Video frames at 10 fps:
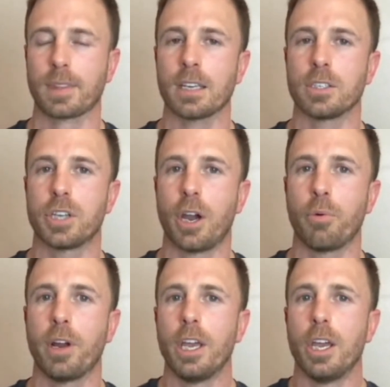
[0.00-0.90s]

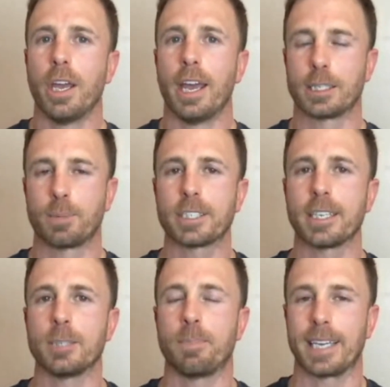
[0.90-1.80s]
So especially
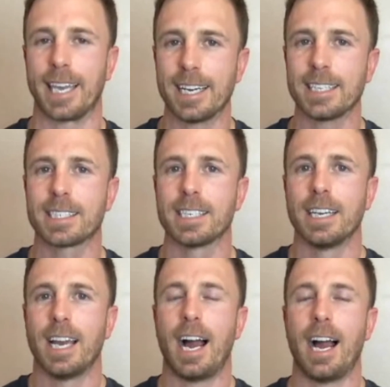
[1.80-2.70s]
as beginners,
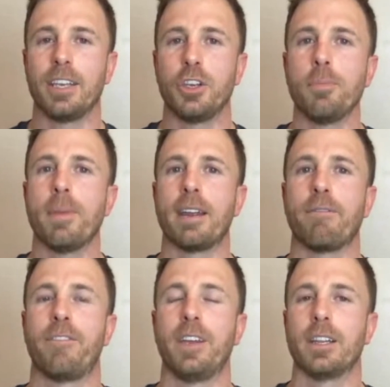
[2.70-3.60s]
you may
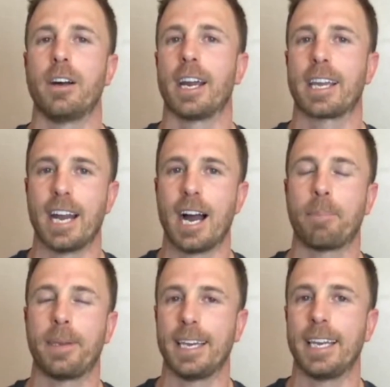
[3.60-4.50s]
feel like an
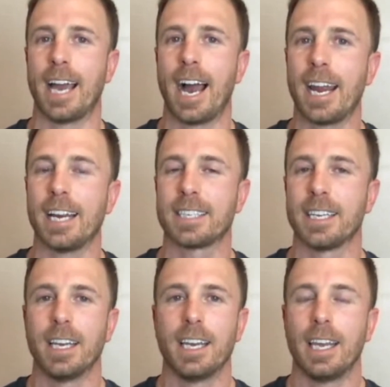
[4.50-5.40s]
RPE 8
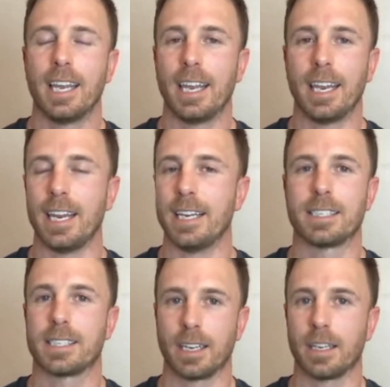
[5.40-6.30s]

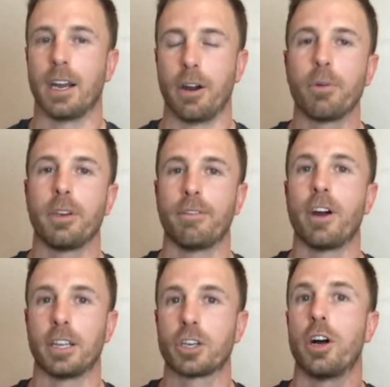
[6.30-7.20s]
is, you've
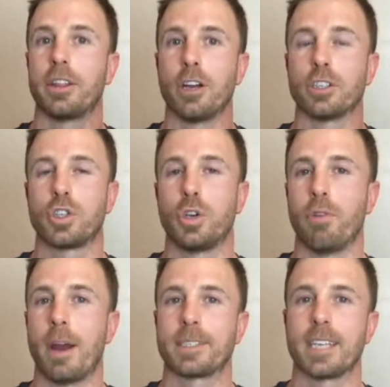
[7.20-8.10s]
only got those 2
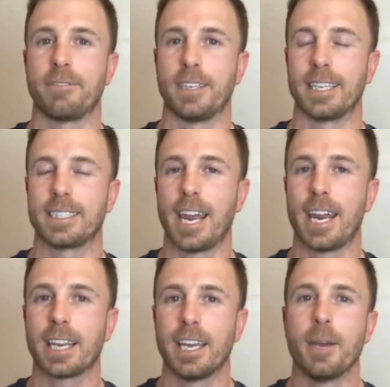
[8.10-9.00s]
reps left in the
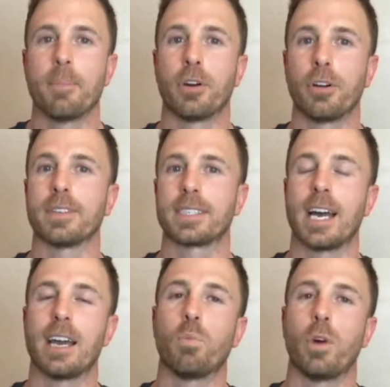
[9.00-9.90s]
tank, but all of a
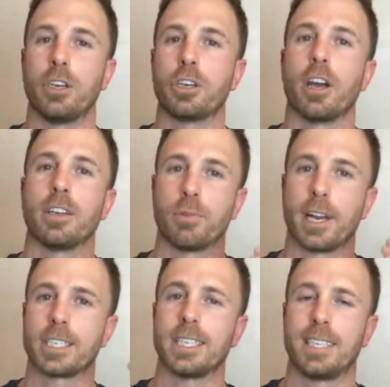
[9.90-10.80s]
sudden when you go to
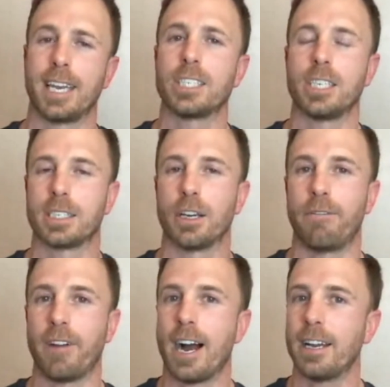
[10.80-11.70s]
actually test yourself
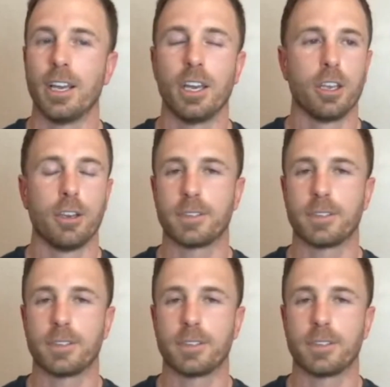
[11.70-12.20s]
out, you've